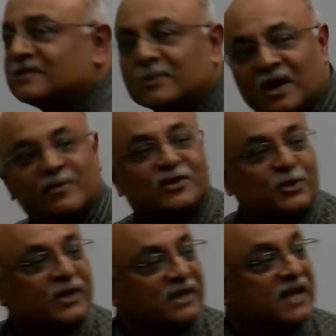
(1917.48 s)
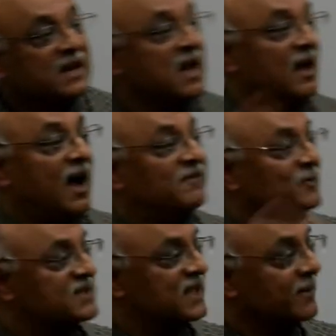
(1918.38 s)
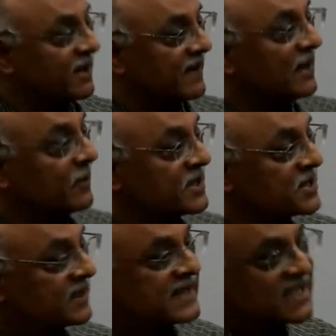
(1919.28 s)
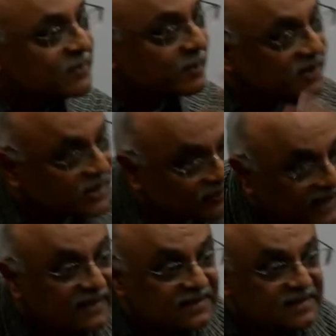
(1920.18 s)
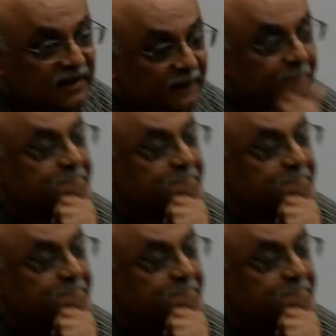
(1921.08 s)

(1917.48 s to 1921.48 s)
of say, well, I'm going to do it, and then afterwards think about evaluation. It has to be built in right at the start.